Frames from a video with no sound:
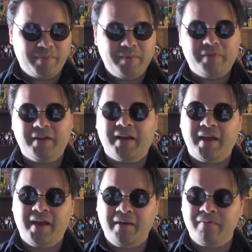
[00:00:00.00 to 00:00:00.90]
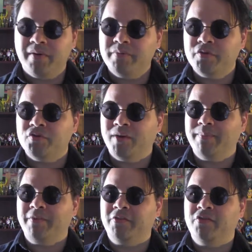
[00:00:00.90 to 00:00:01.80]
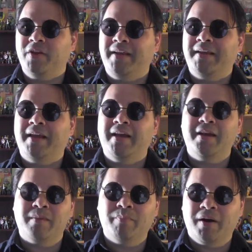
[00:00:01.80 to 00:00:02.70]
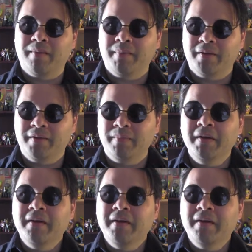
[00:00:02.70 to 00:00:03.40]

People in a cave. Why would you drop this gigantic bomb on them?